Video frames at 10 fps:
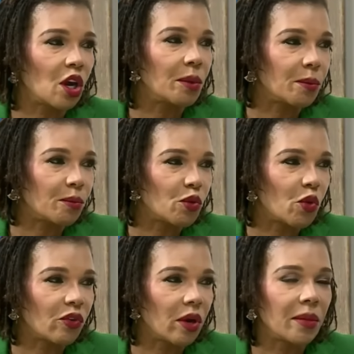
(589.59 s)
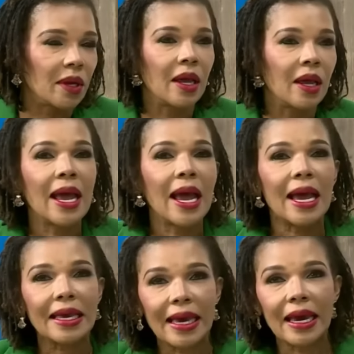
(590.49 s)
program,
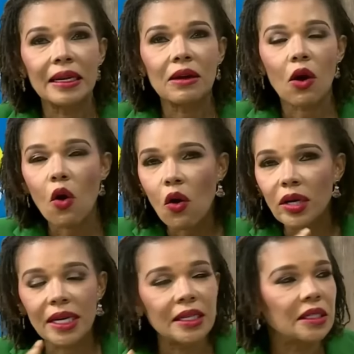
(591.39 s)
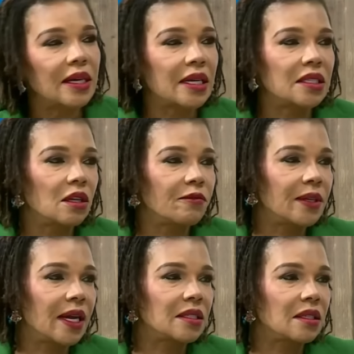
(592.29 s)
again, all the international financial
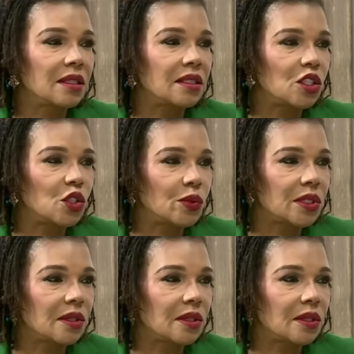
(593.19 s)
institutions,